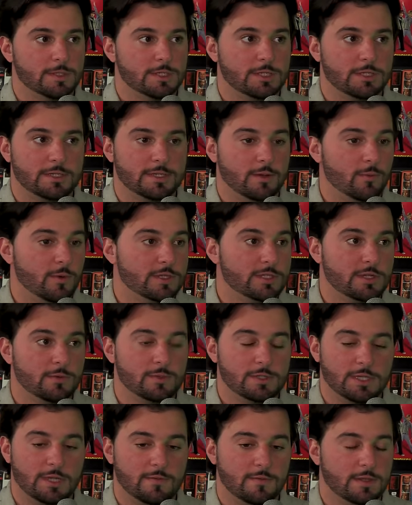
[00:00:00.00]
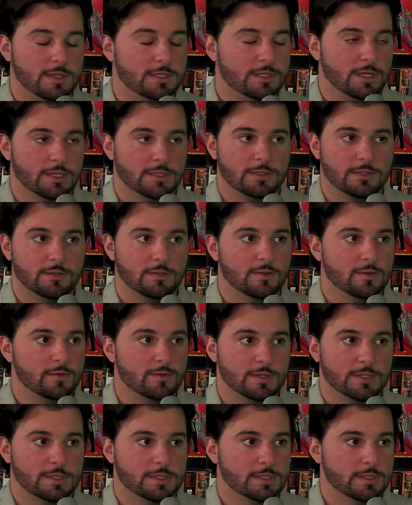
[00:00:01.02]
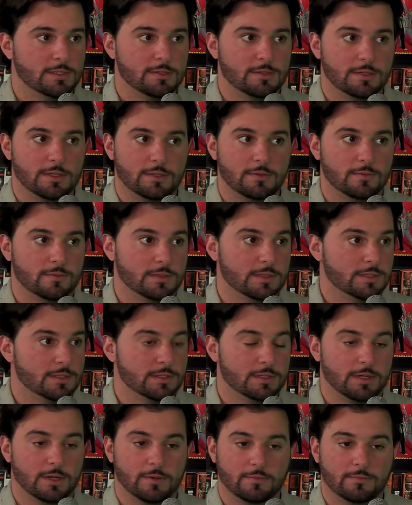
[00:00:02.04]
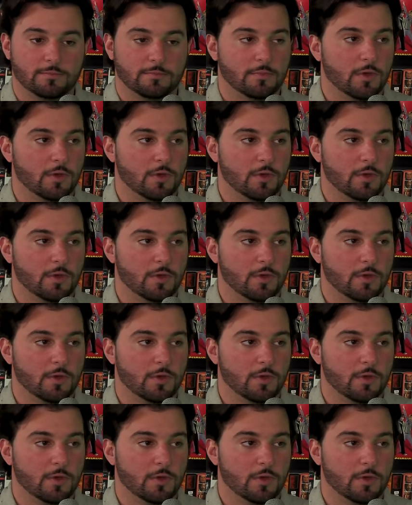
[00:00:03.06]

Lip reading: and he said once he was given the chance to do this, he was, you know,